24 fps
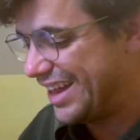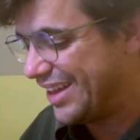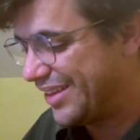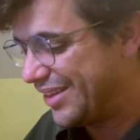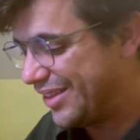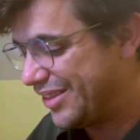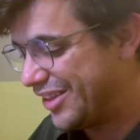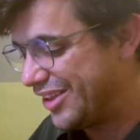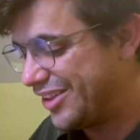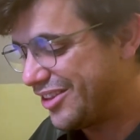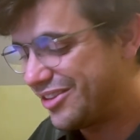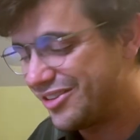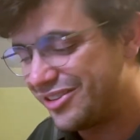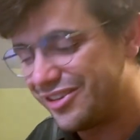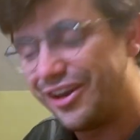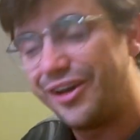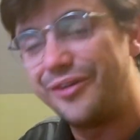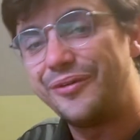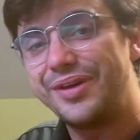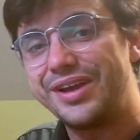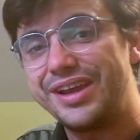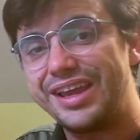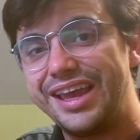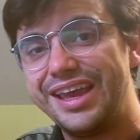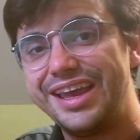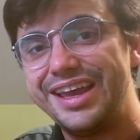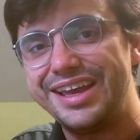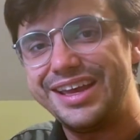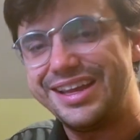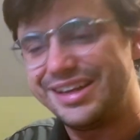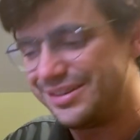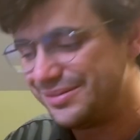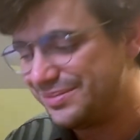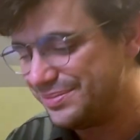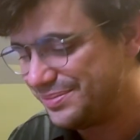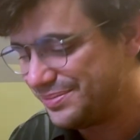this going
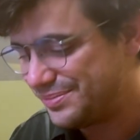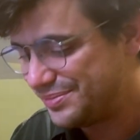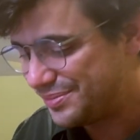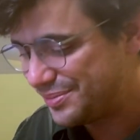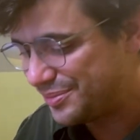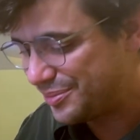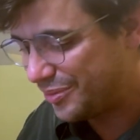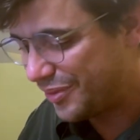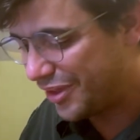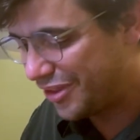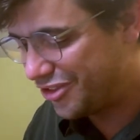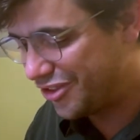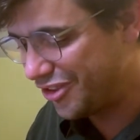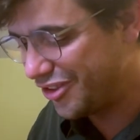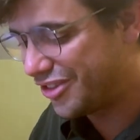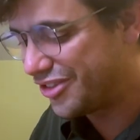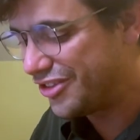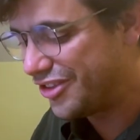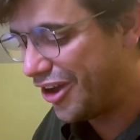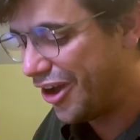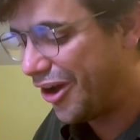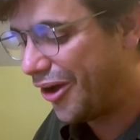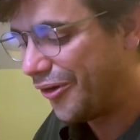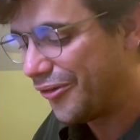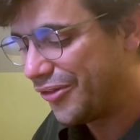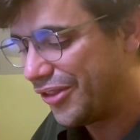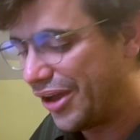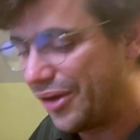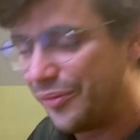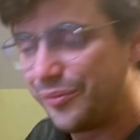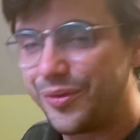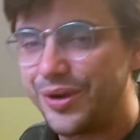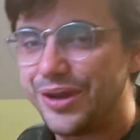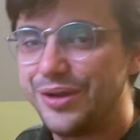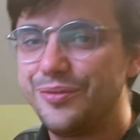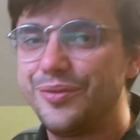in, just know that
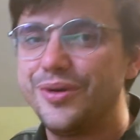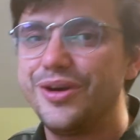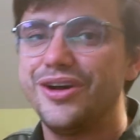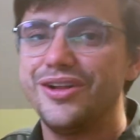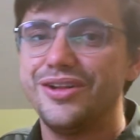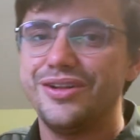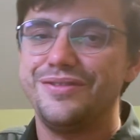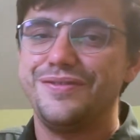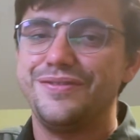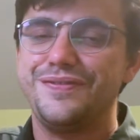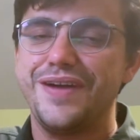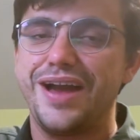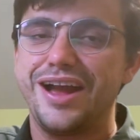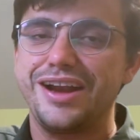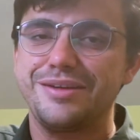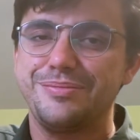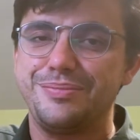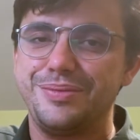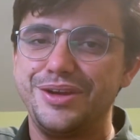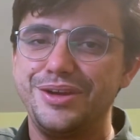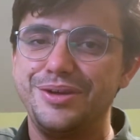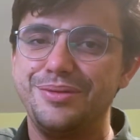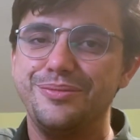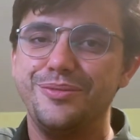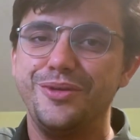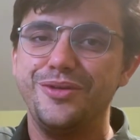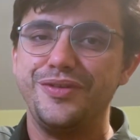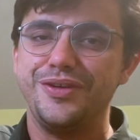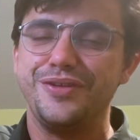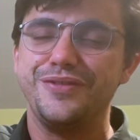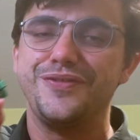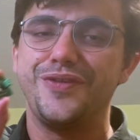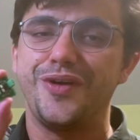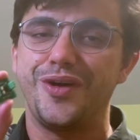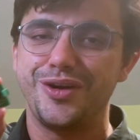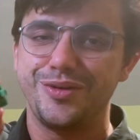we will in fact be moving
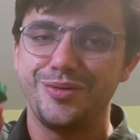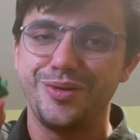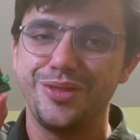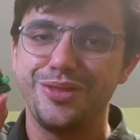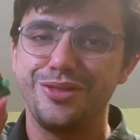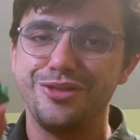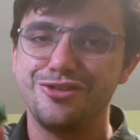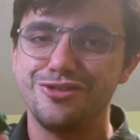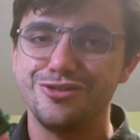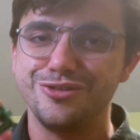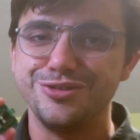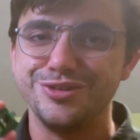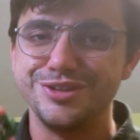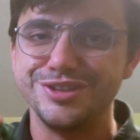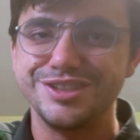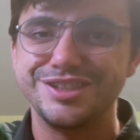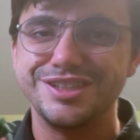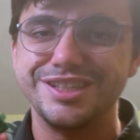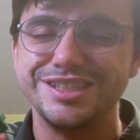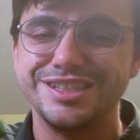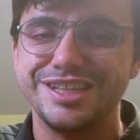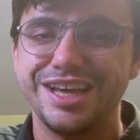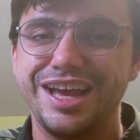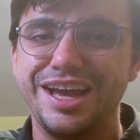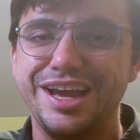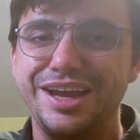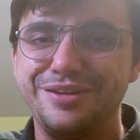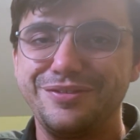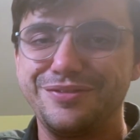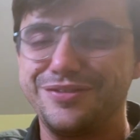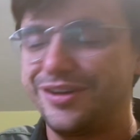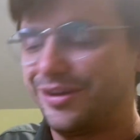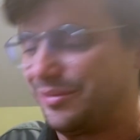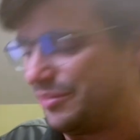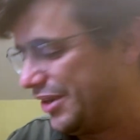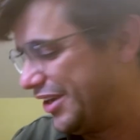forward with Jules' design
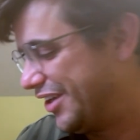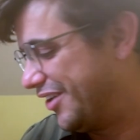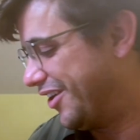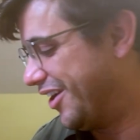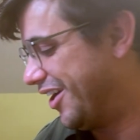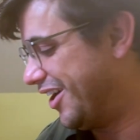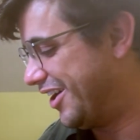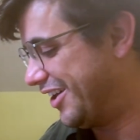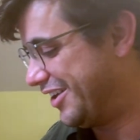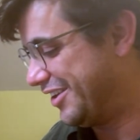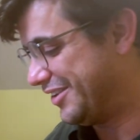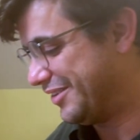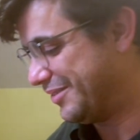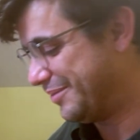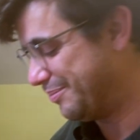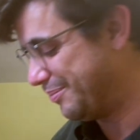from here on.